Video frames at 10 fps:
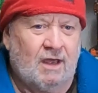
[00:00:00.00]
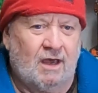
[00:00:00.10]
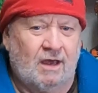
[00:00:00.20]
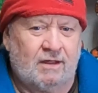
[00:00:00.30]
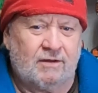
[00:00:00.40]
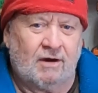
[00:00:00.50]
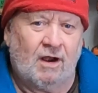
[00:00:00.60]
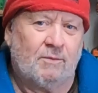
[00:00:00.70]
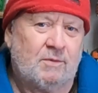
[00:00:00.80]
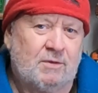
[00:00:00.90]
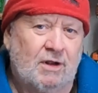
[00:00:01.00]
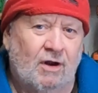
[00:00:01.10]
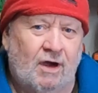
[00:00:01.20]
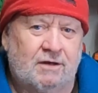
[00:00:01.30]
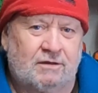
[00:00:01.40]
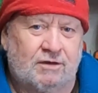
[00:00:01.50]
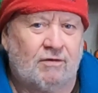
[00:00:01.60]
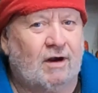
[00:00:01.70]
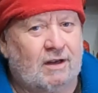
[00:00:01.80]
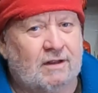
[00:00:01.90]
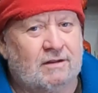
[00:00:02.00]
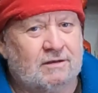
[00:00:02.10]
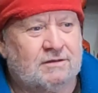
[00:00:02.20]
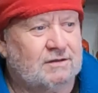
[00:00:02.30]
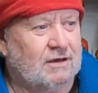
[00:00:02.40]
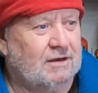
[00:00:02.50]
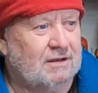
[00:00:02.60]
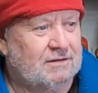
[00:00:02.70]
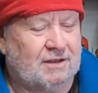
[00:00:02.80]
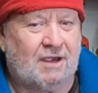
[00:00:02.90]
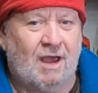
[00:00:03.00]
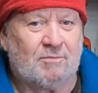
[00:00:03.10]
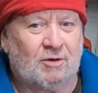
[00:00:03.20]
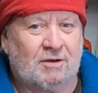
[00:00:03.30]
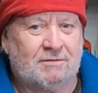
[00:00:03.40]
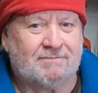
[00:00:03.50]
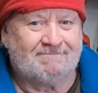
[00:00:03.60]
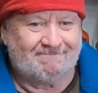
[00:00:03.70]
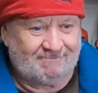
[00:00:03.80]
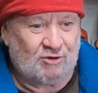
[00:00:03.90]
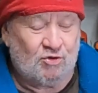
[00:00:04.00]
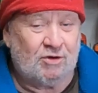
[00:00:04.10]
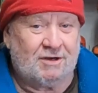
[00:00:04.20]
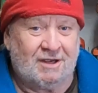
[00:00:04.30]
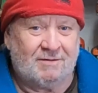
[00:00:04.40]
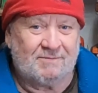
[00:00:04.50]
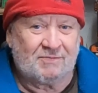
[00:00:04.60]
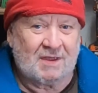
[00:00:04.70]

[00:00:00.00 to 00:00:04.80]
They're helping me a lot to try to get this the camp looking good again.